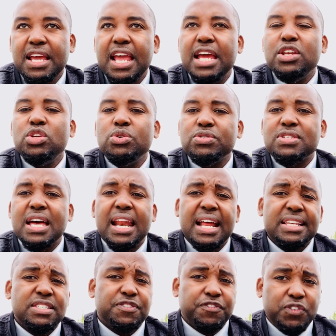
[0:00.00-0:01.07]
and use that
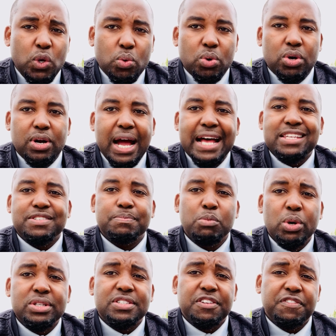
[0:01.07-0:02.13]
as fuel, as
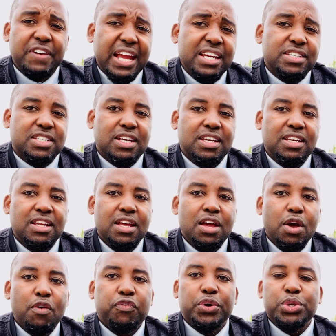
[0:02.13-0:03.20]
motivation
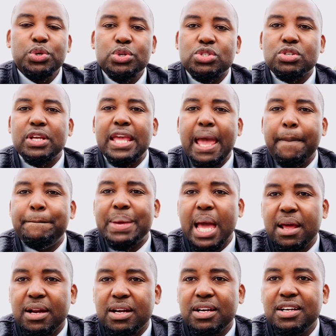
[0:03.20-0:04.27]
for you to get
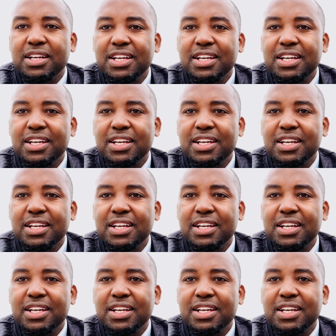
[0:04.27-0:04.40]
better,